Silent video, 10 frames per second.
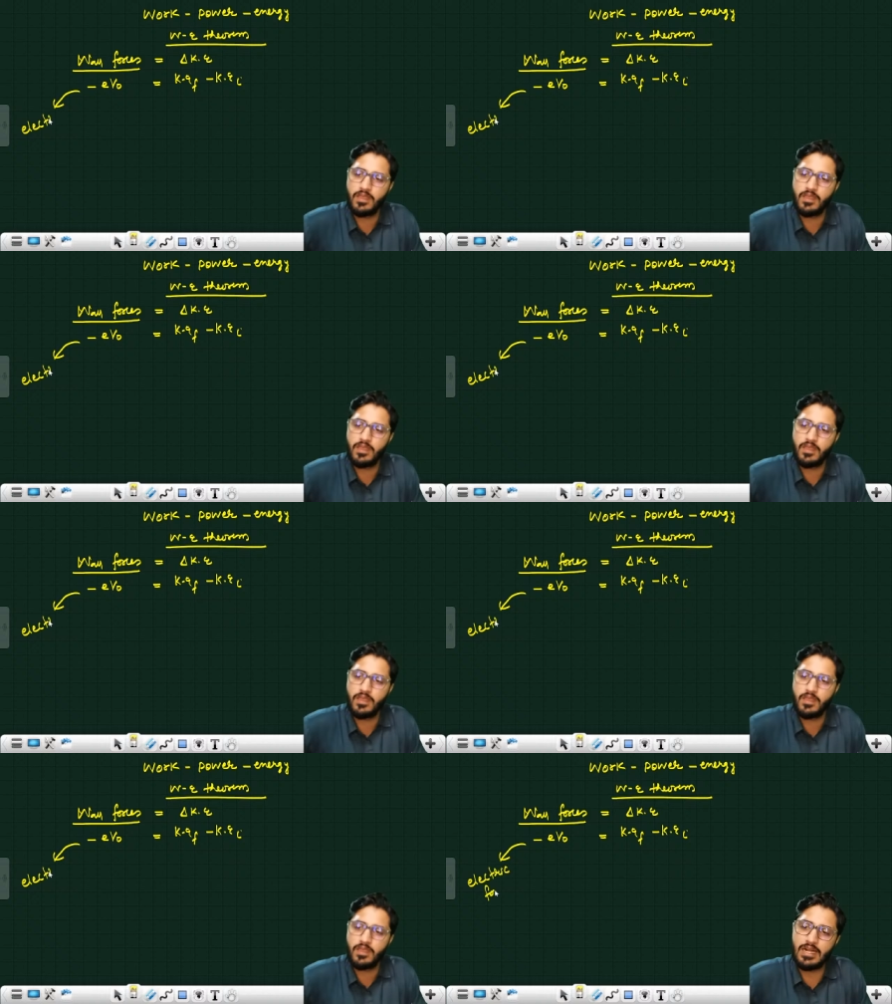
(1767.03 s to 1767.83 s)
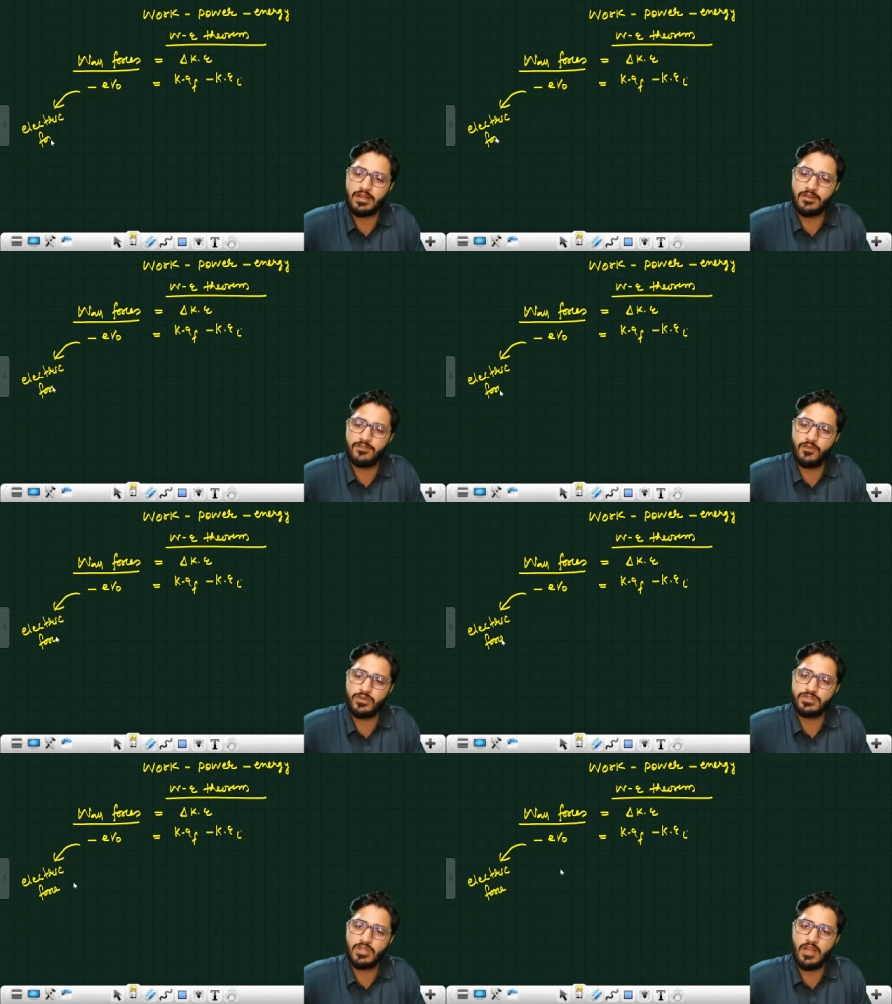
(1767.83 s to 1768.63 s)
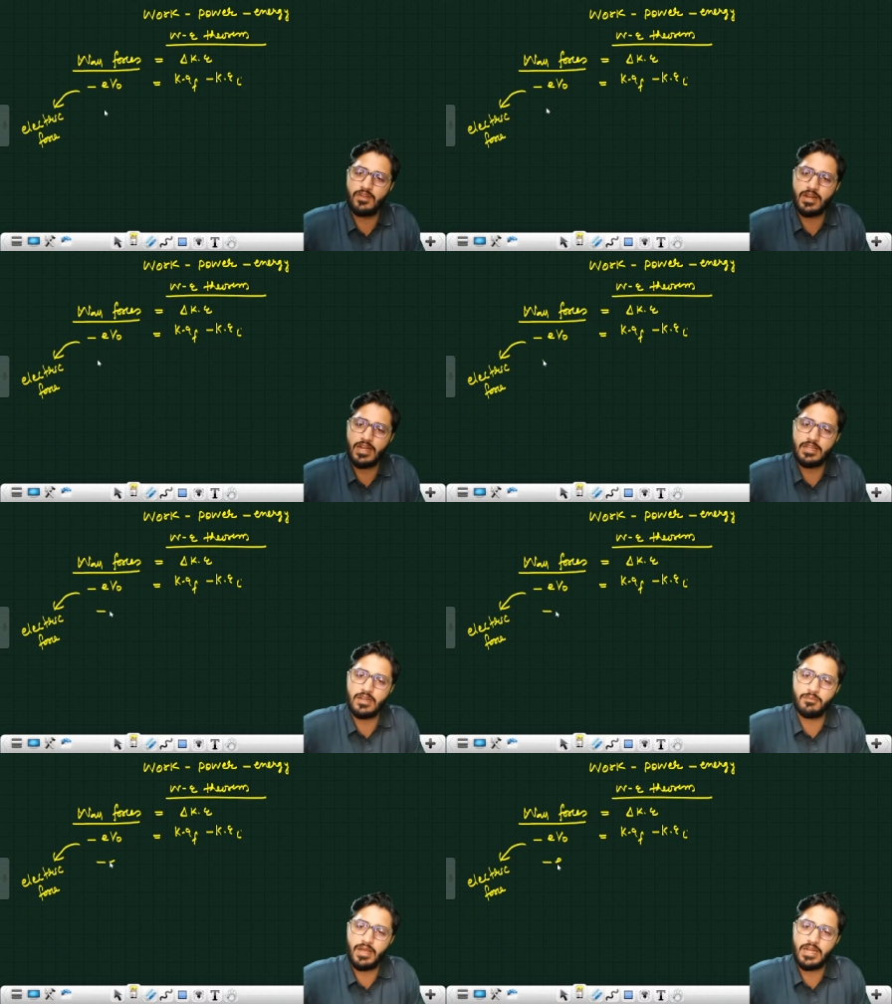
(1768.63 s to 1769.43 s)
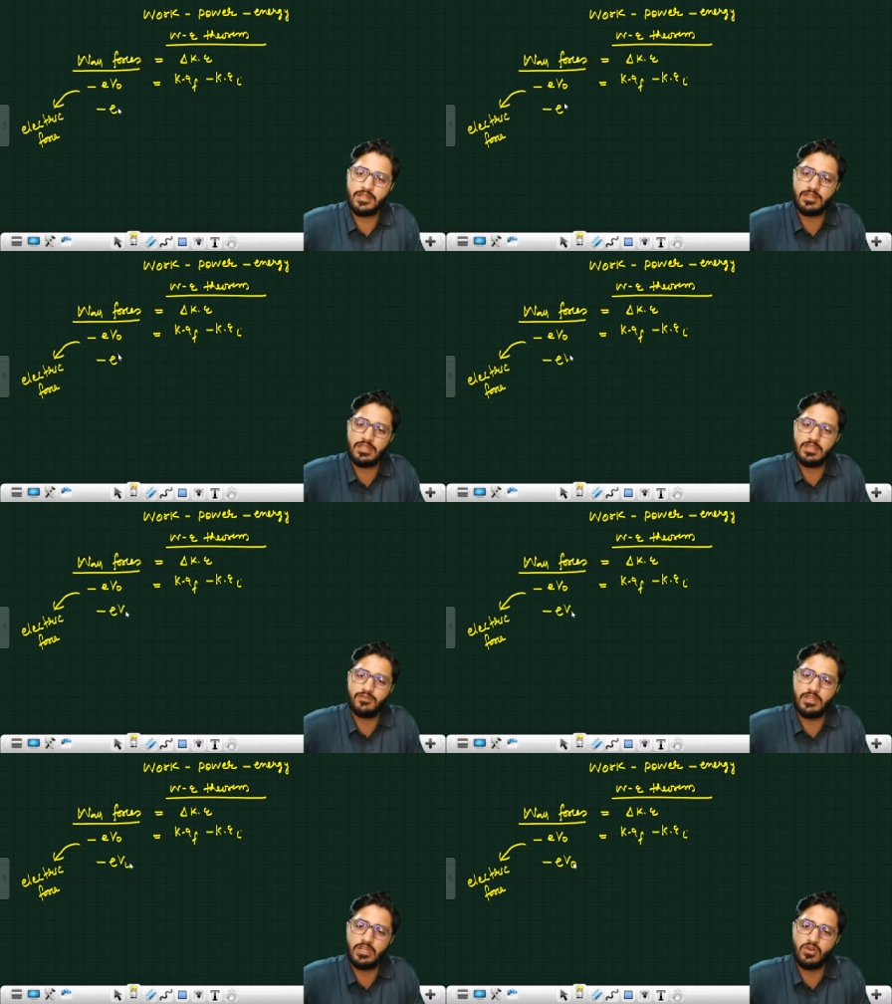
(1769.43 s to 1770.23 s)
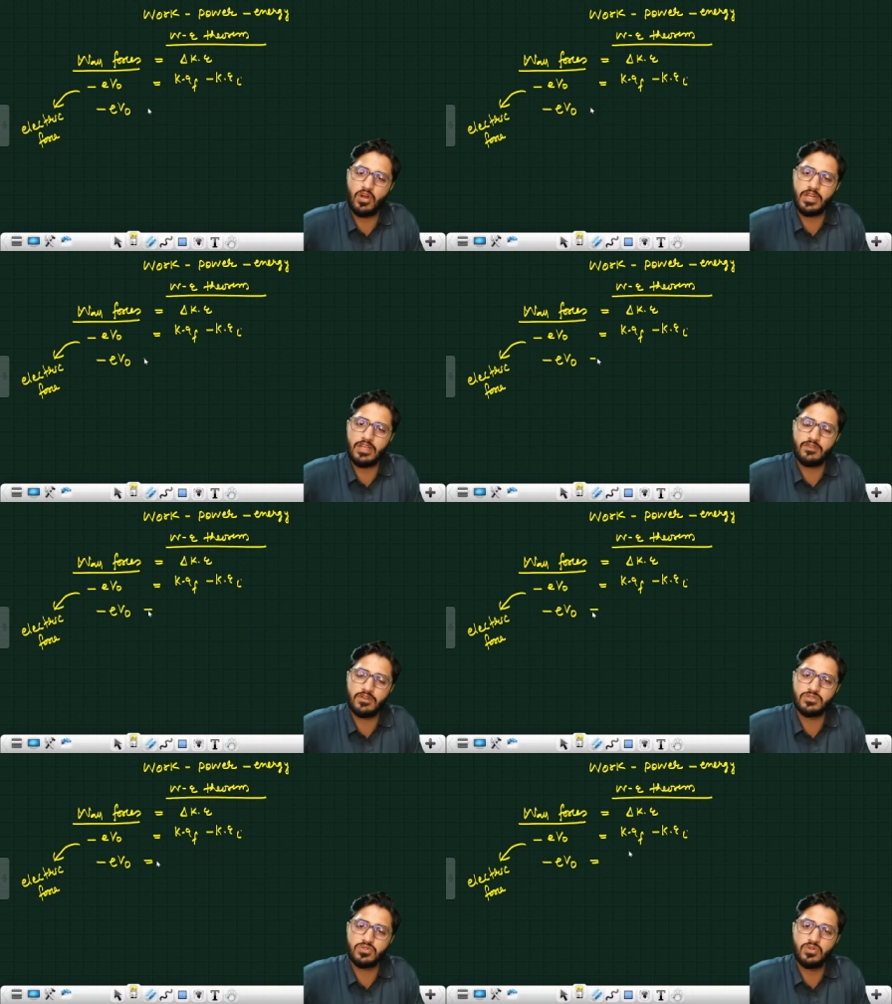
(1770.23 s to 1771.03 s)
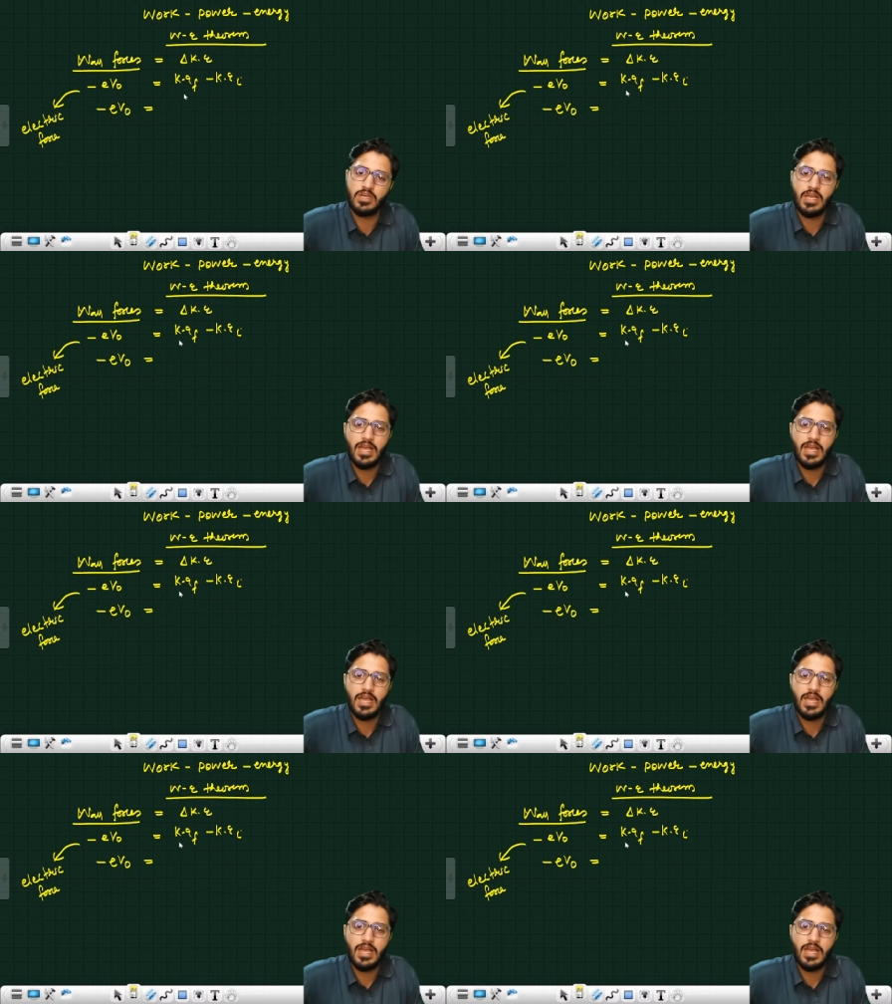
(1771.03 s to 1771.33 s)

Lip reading: By electric force. I will write here minus EV naught equals to,